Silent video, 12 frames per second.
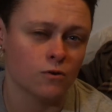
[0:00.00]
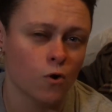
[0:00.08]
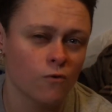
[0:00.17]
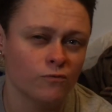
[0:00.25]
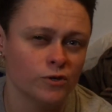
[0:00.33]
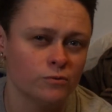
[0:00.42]

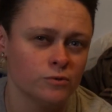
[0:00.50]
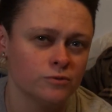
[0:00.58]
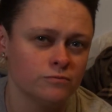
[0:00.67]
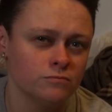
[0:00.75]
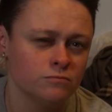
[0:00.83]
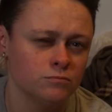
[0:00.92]
hopefully would
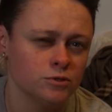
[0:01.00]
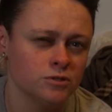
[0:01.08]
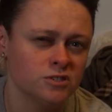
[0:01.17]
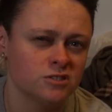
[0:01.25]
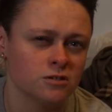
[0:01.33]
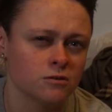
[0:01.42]
be
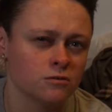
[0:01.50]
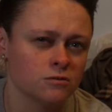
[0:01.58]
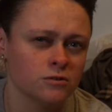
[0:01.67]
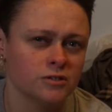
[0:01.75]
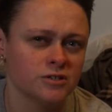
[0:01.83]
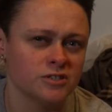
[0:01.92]

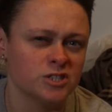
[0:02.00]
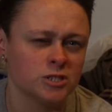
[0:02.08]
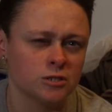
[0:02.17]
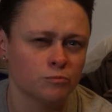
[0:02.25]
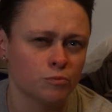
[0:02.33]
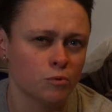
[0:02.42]
subtle and it's
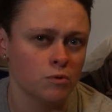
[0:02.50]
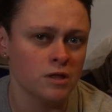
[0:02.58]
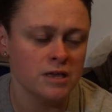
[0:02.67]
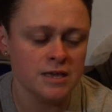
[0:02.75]
simple.